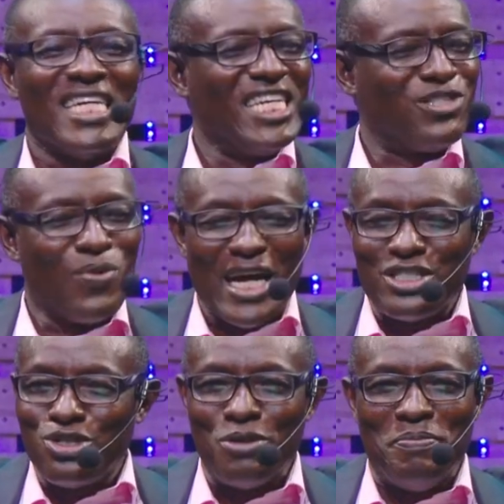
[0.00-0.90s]
is where
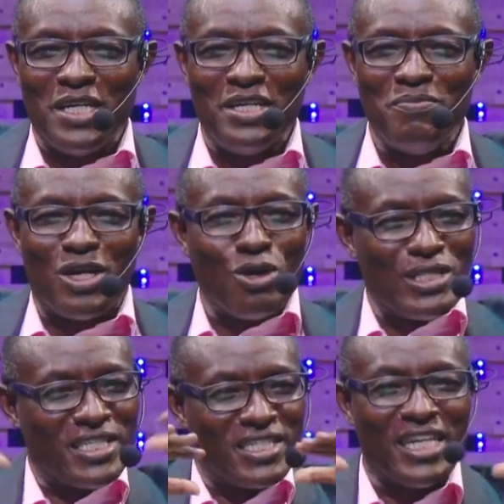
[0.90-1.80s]
it should be,
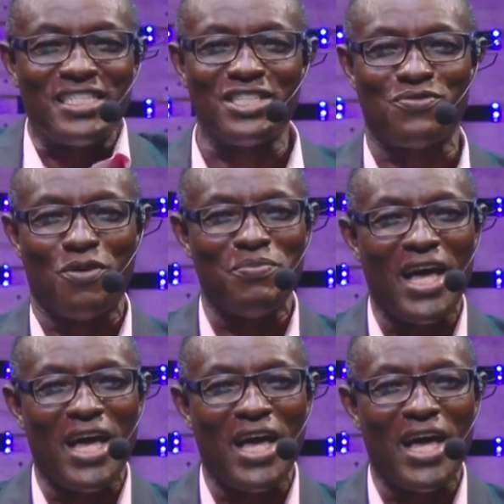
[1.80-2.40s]
because it centers from